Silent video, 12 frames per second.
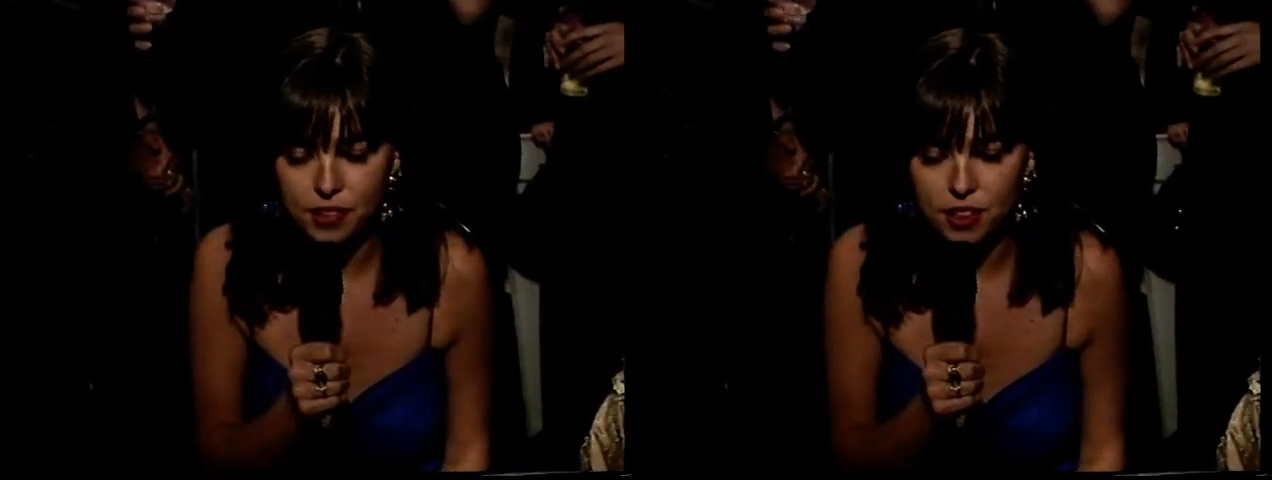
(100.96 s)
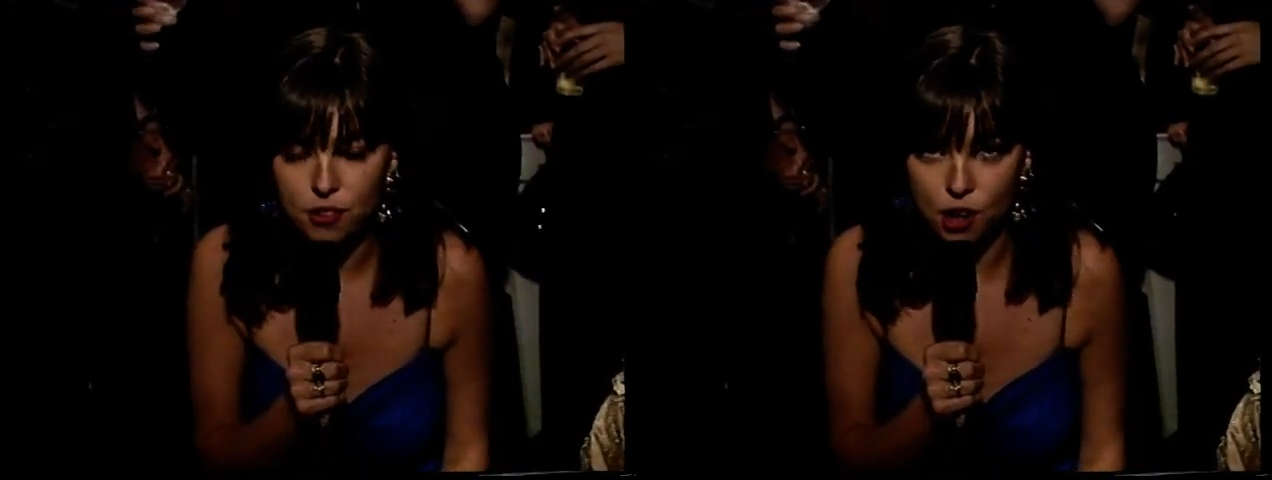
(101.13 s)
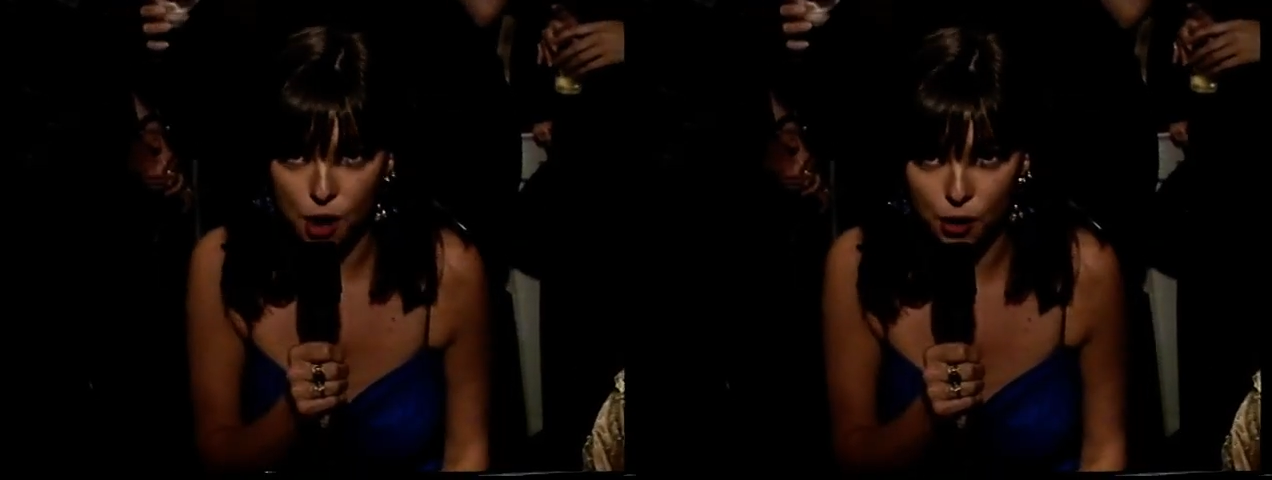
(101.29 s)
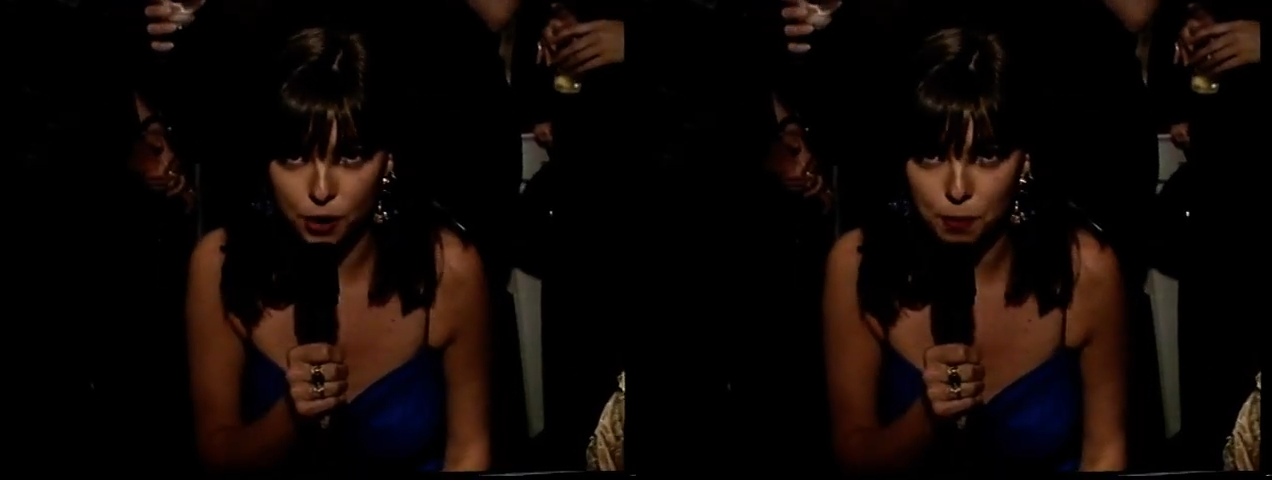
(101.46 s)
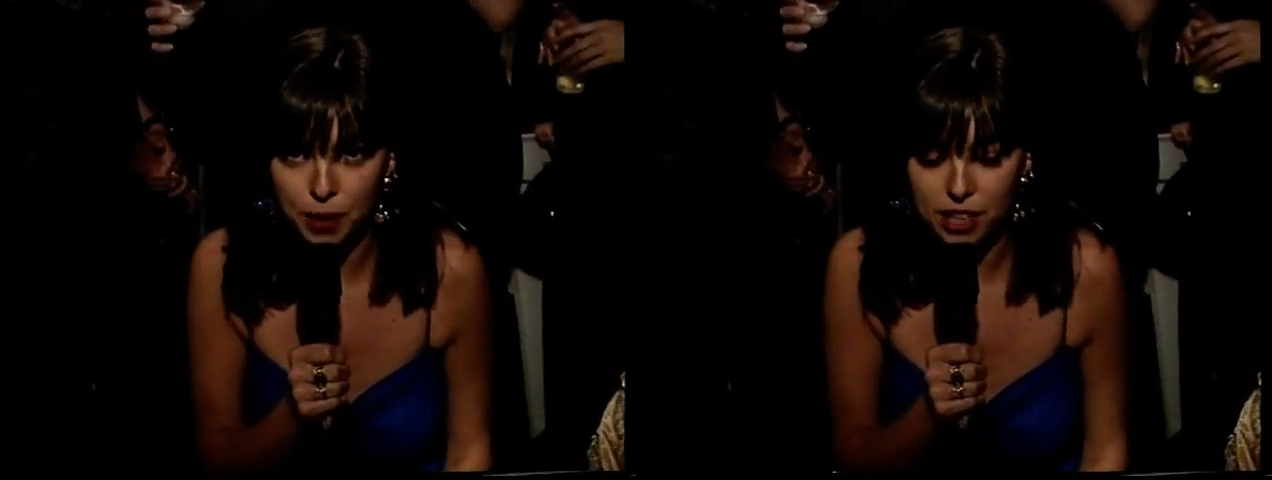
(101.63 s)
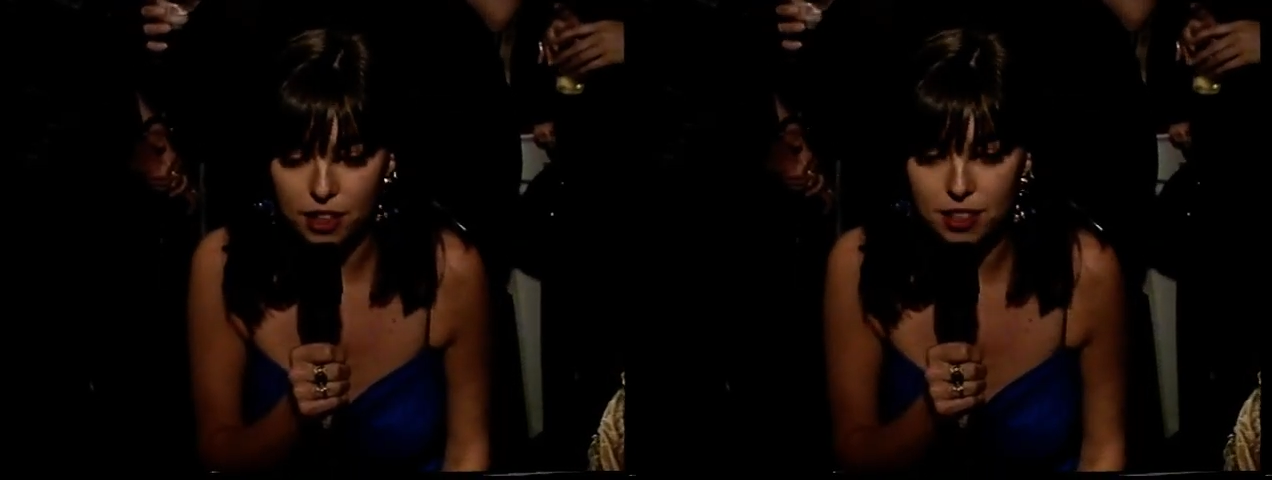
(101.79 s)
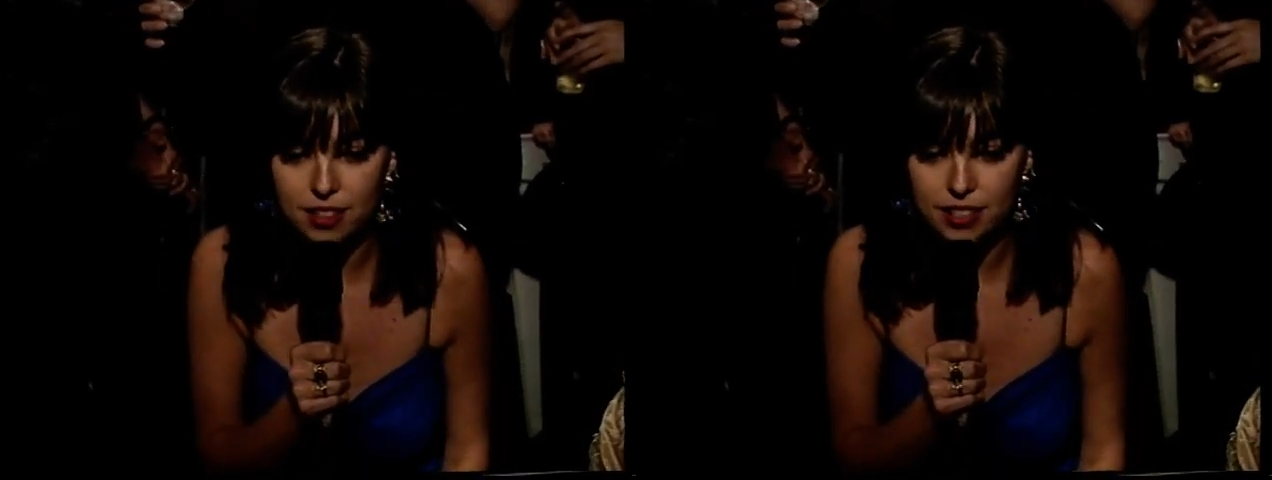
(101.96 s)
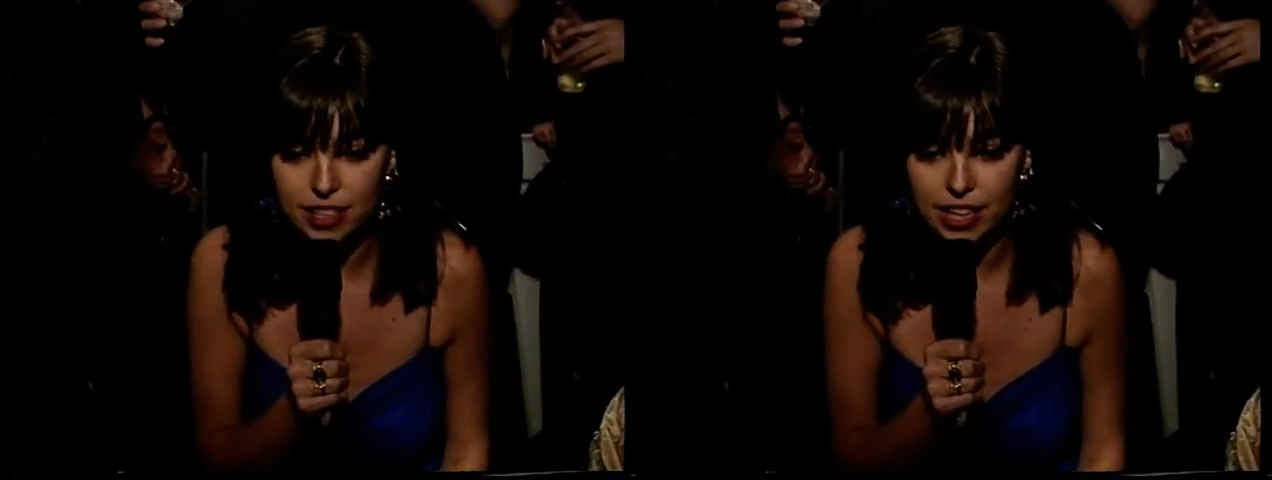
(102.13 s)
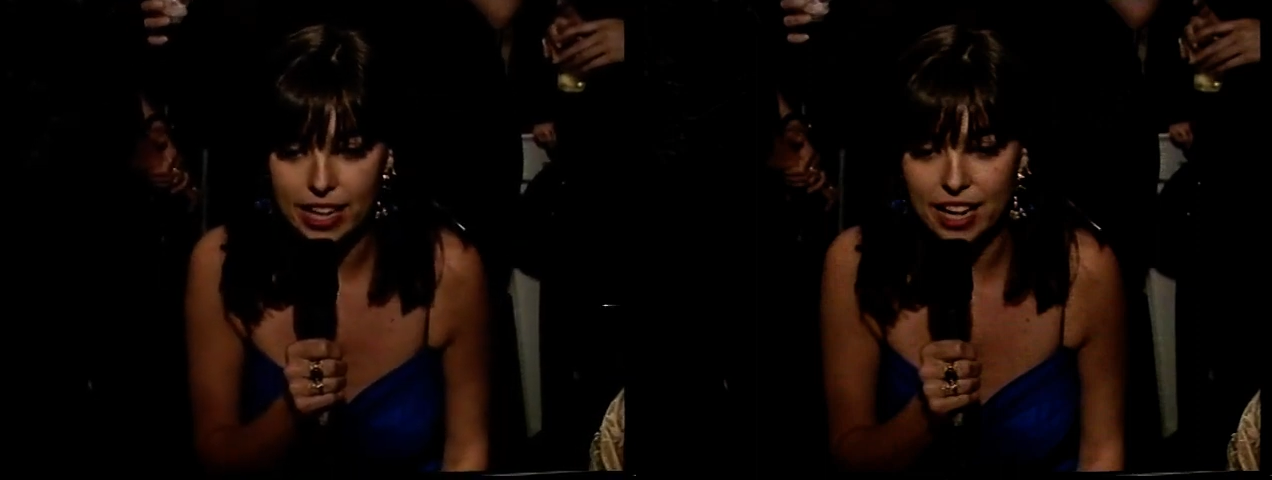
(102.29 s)
no, because
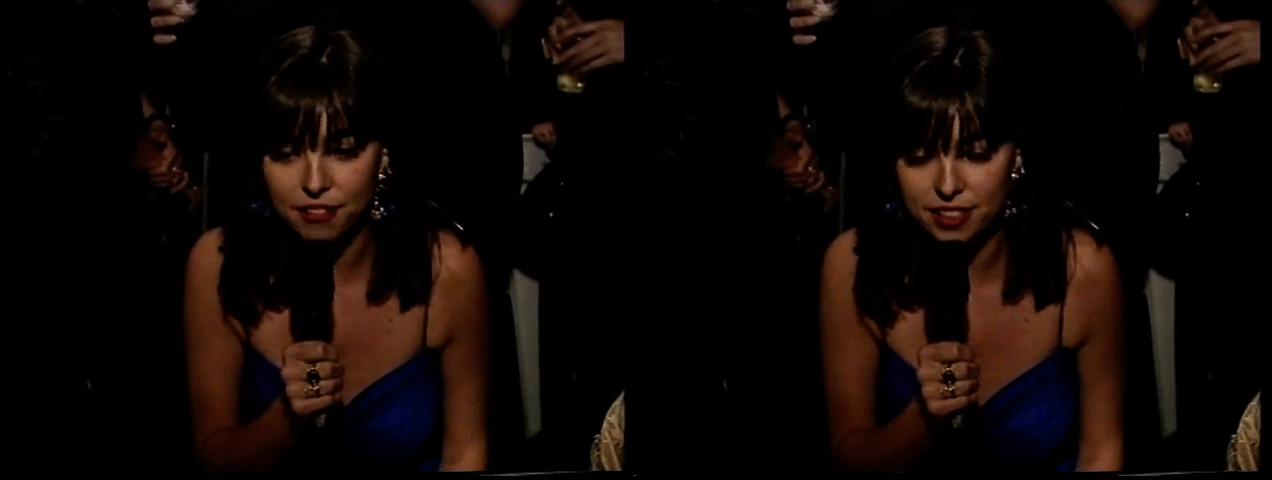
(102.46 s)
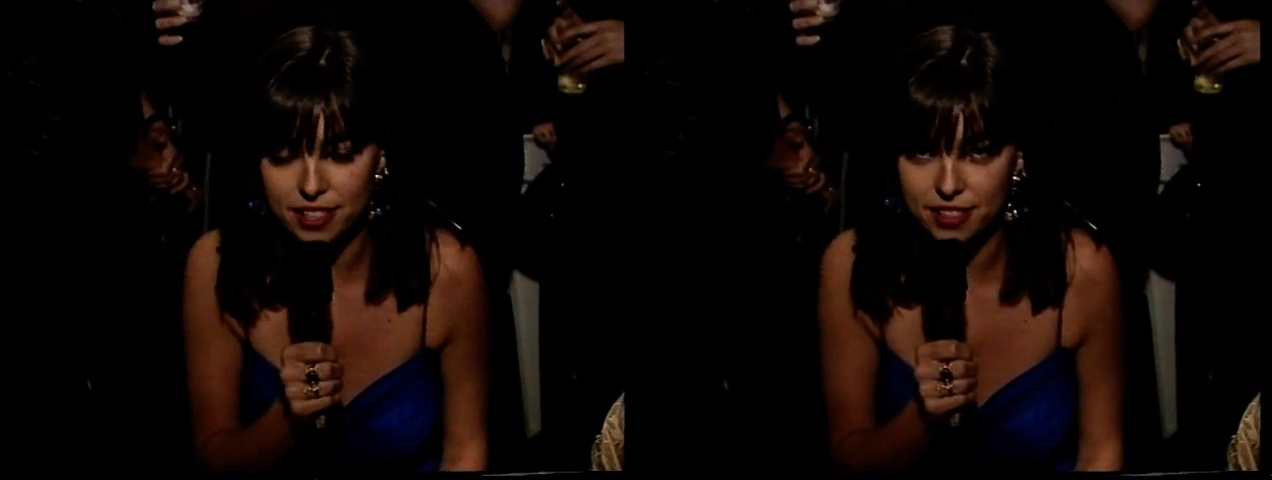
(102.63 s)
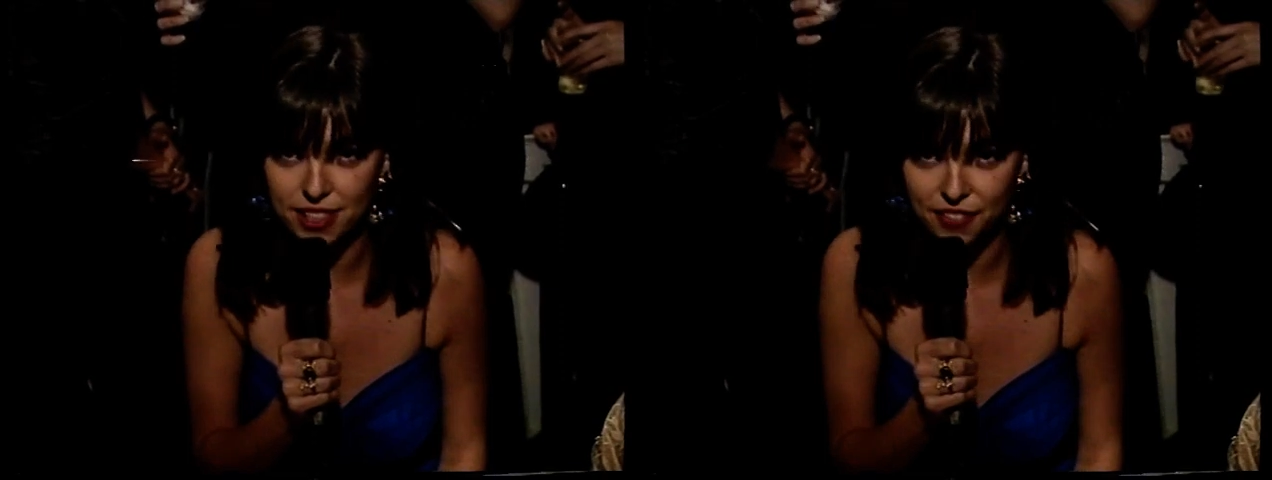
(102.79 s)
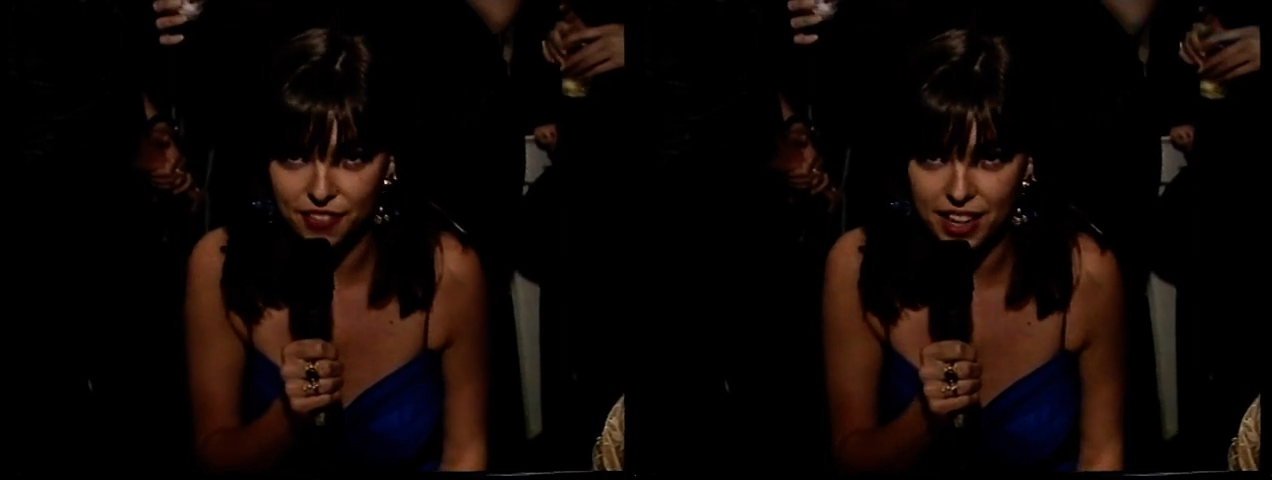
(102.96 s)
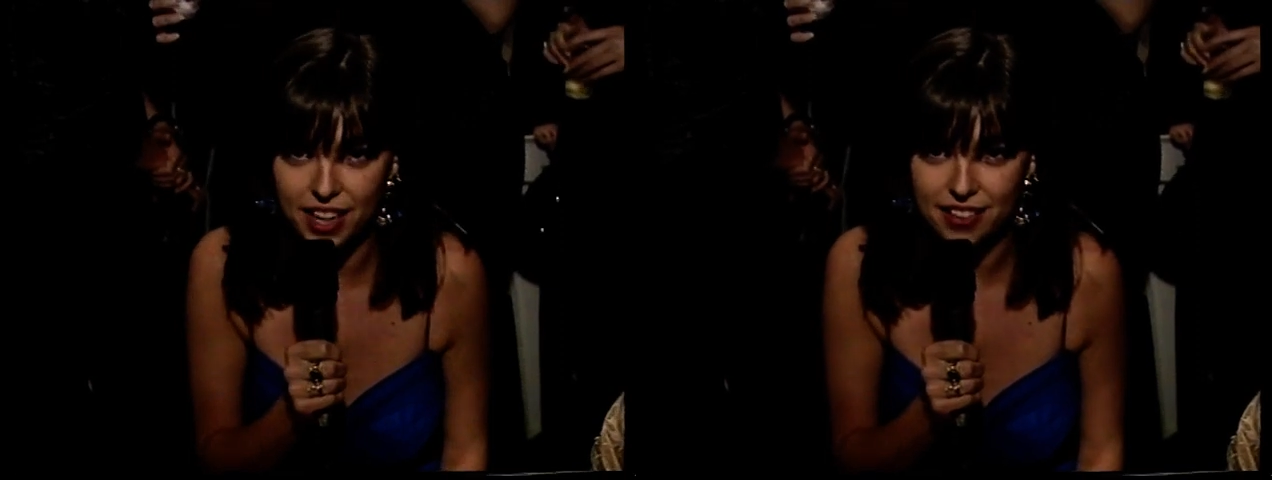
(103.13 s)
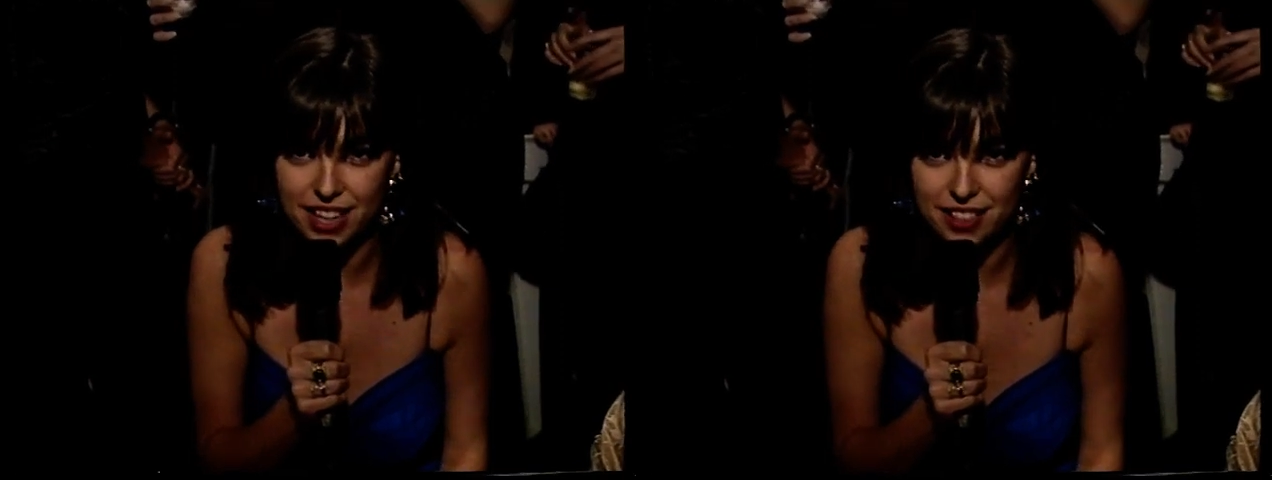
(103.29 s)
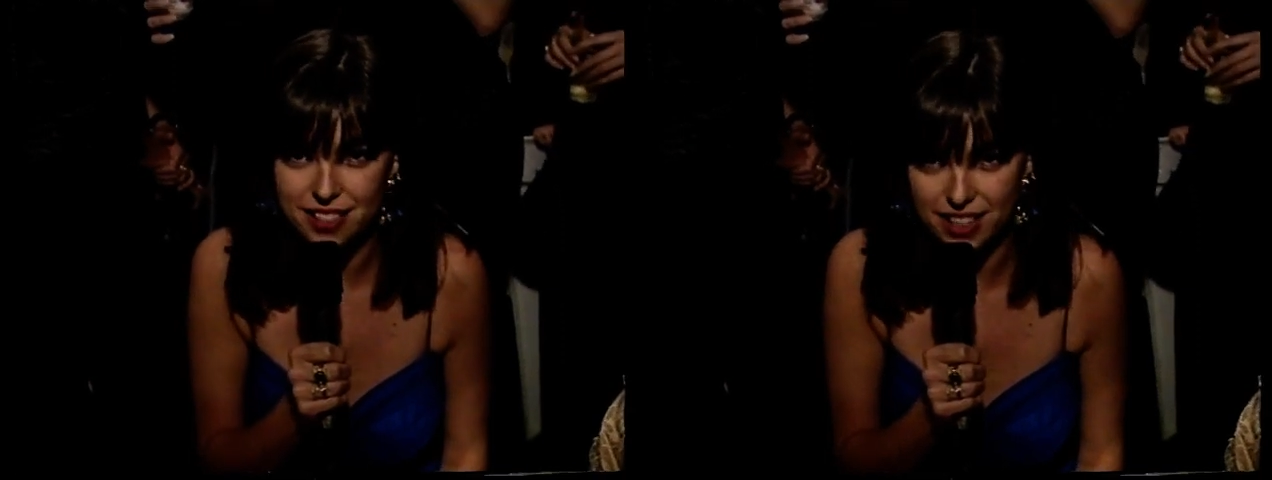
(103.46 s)
right. ever since I found out that